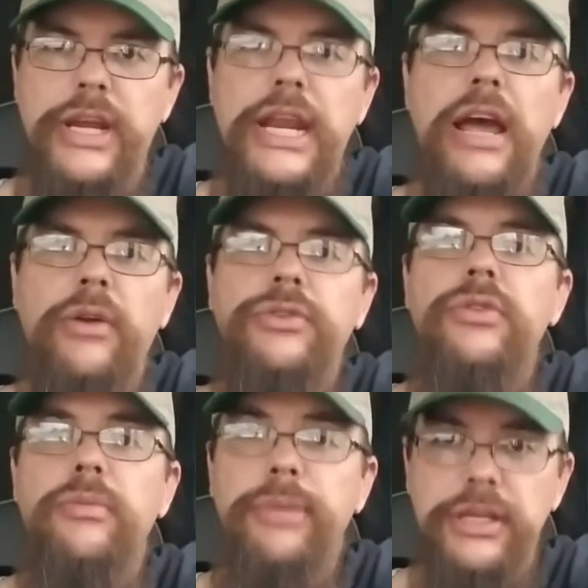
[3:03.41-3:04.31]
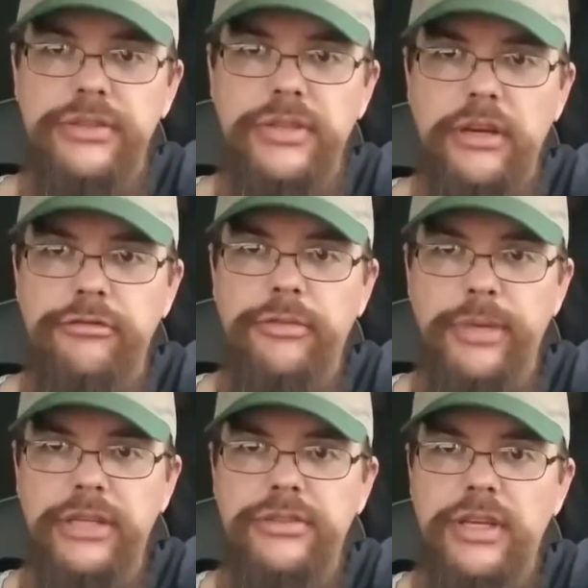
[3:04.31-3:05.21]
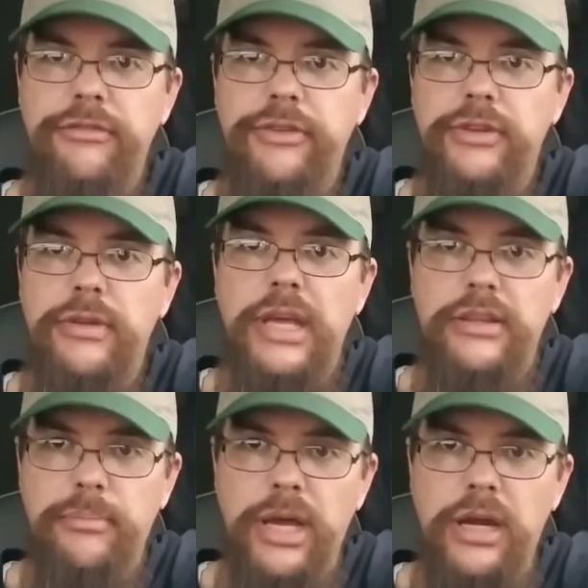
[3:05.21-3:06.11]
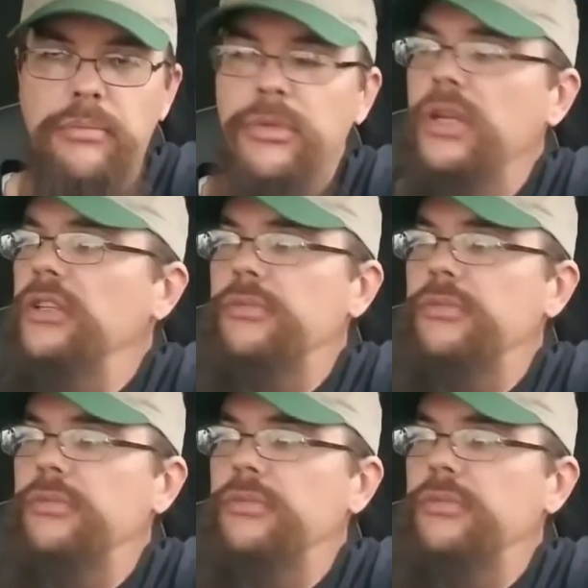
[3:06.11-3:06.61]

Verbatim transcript: way down to the big stuff the big stuff at the at the bottom